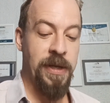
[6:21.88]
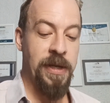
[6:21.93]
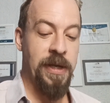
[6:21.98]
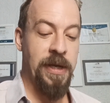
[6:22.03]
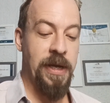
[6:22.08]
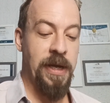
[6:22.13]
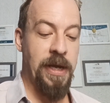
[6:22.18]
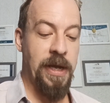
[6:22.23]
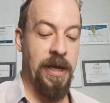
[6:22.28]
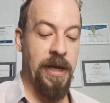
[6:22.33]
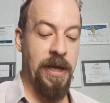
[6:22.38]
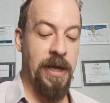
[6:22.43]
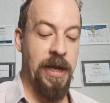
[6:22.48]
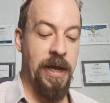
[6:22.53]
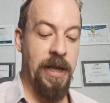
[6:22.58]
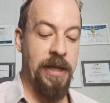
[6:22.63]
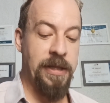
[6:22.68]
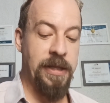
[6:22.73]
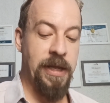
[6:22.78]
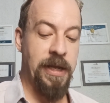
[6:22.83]

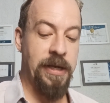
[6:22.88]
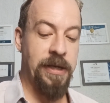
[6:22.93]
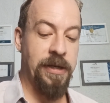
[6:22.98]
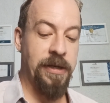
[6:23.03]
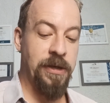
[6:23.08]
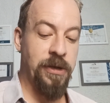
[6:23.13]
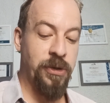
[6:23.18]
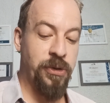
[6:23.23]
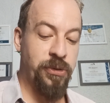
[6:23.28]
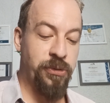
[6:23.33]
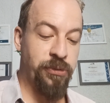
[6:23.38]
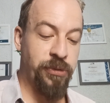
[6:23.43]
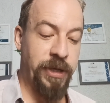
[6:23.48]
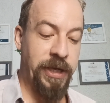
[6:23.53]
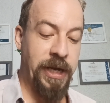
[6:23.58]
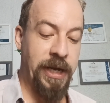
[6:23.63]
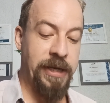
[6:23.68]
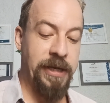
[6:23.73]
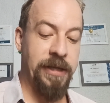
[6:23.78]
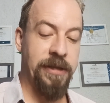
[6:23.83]
and then
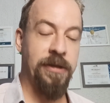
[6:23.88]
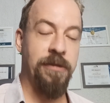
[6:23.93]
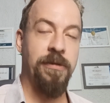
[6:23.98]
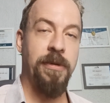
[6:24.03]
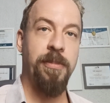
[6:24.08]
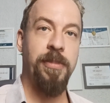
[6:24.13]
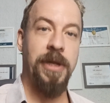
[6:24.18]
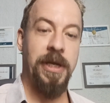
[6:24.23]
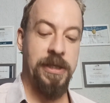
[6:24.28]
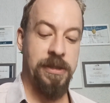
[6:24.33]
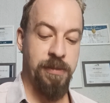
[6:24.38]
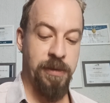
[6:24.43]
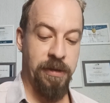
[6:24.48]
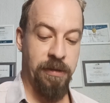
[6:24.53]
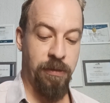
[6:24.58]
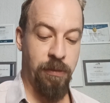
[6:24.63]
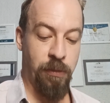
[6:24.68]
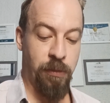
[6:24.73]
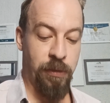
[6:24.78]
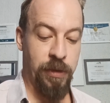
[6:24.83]
creating the replacement
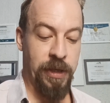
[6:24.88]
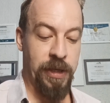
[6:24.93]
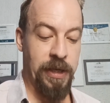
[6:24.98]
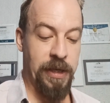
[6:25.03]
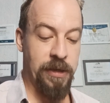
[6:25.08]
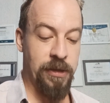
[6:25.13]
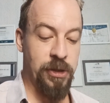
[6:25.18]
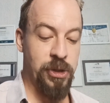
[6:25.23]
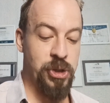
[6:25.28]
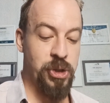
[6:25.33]
thought here.